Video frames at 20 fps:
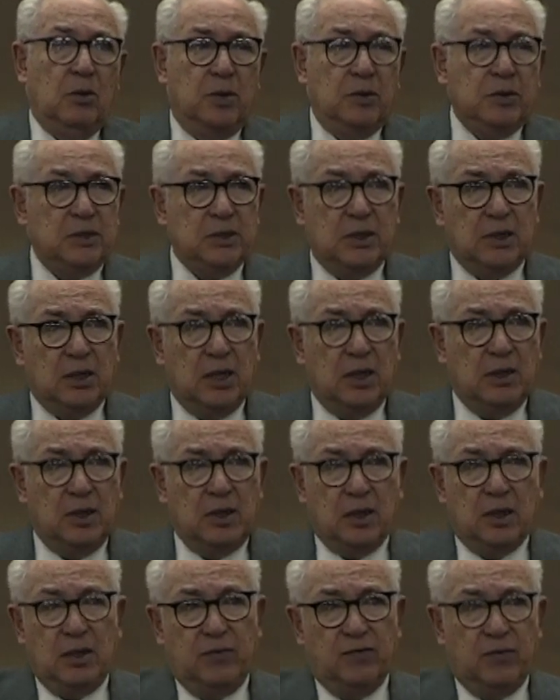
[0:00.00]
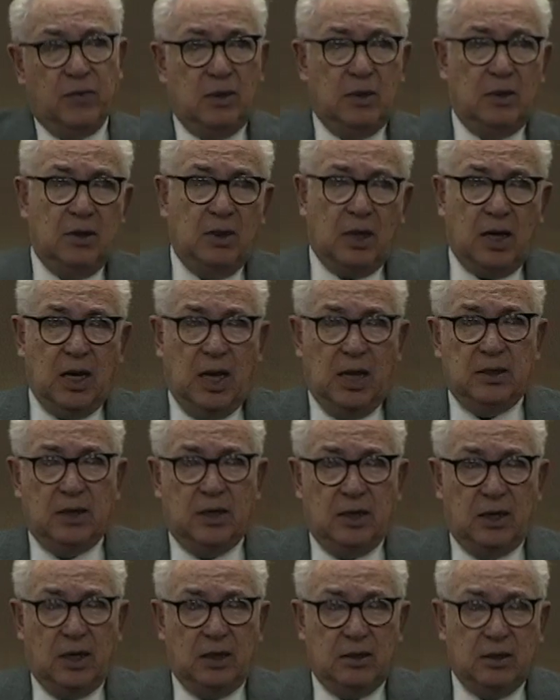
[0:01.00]
what was it, I think even
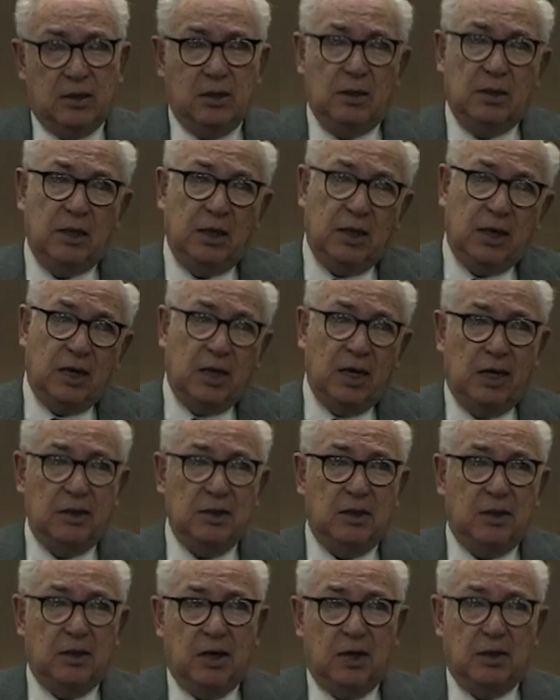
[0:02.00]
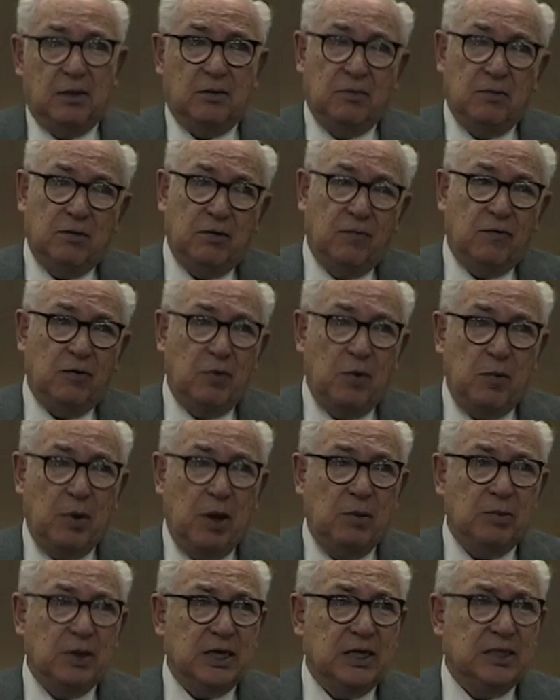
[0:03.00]
the leading candidate of the
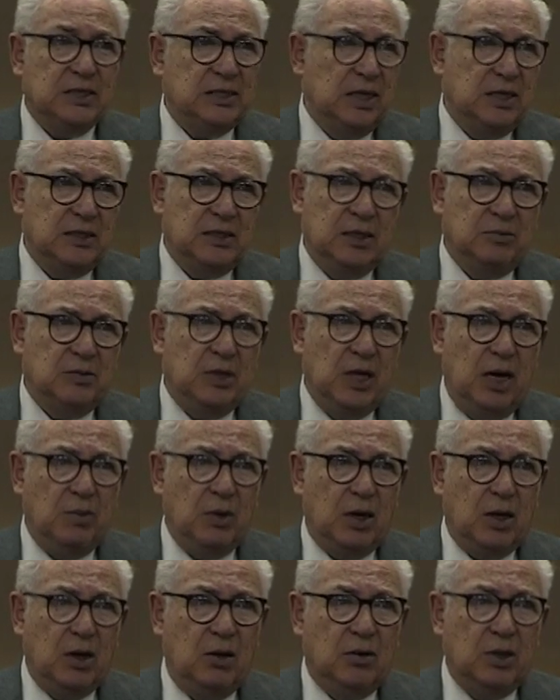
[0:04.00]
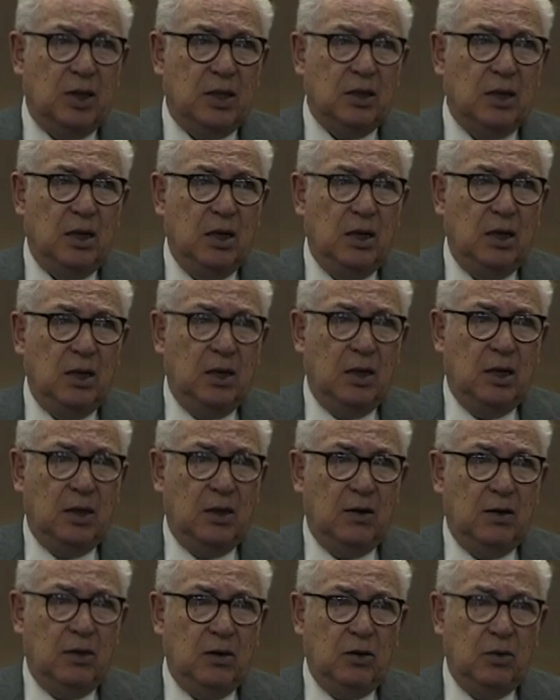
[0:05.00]
Republicans said some time ago that
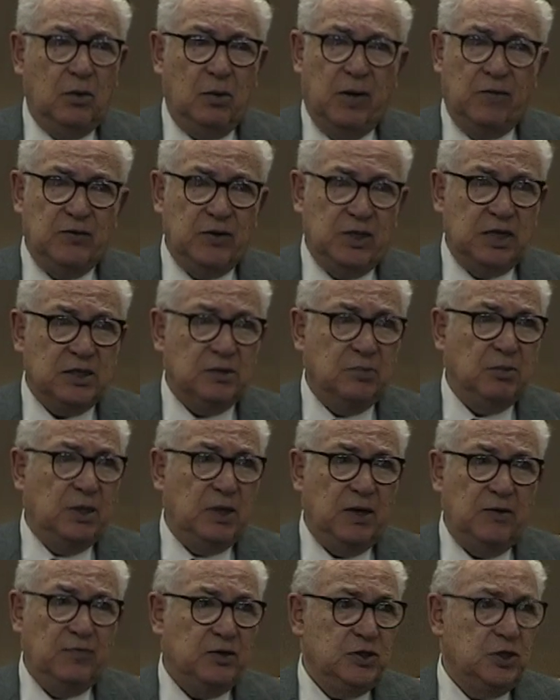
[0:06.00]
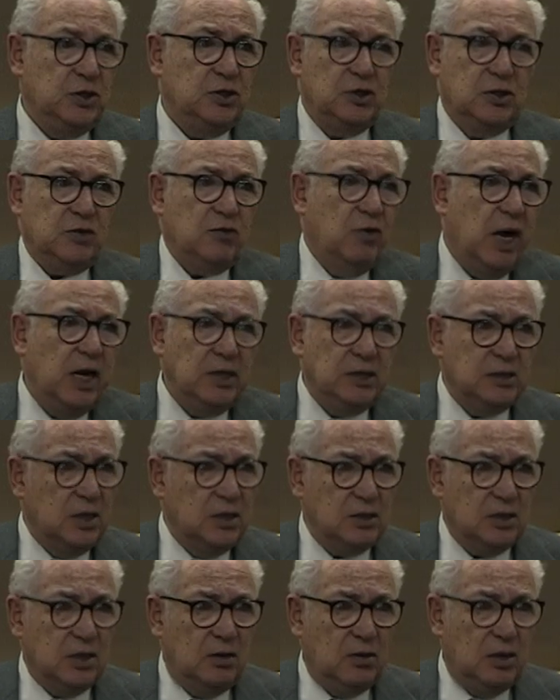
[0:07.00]
whoever doesn't believe in Jesus Christ
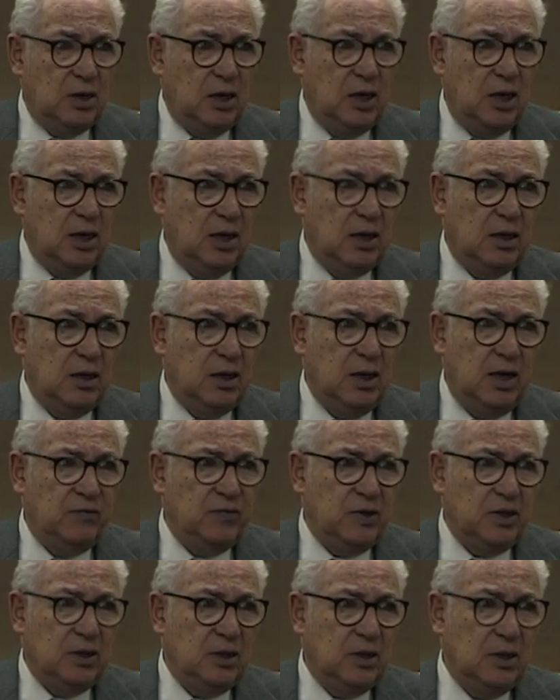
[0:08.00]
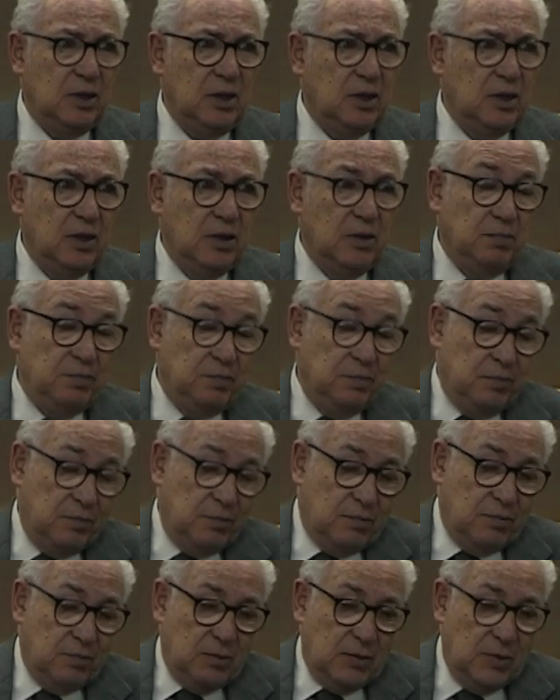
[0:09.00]
doesn't go to heaven.
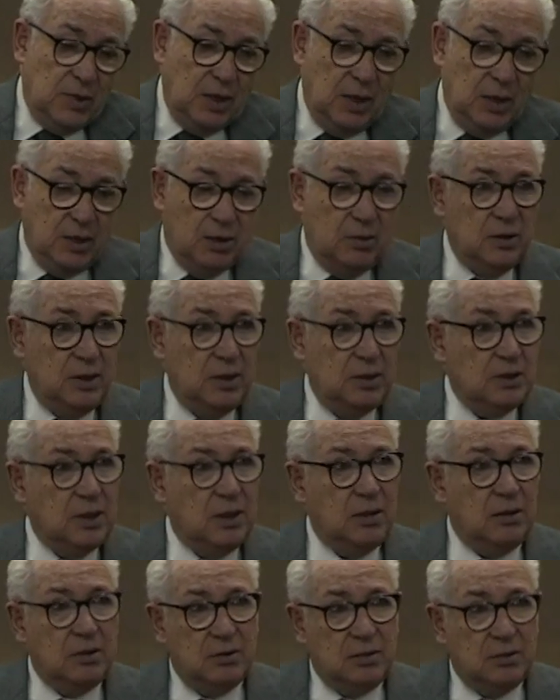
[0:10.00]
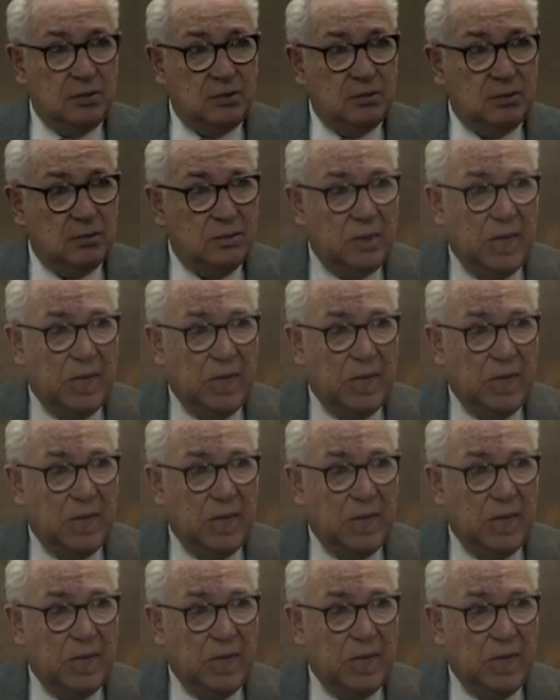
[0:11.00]
You know, these are